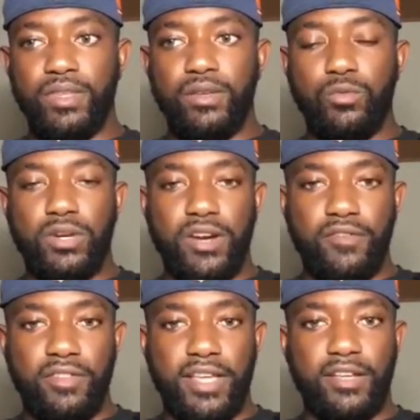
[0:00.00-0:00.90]
whenever
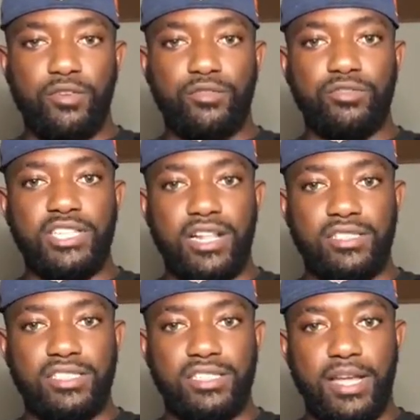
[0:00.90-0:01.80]
they go through
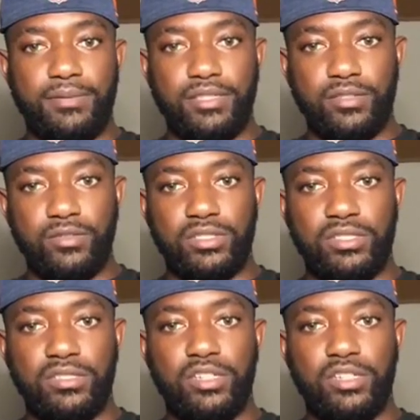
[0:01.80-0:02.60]
challenges and obstacles and,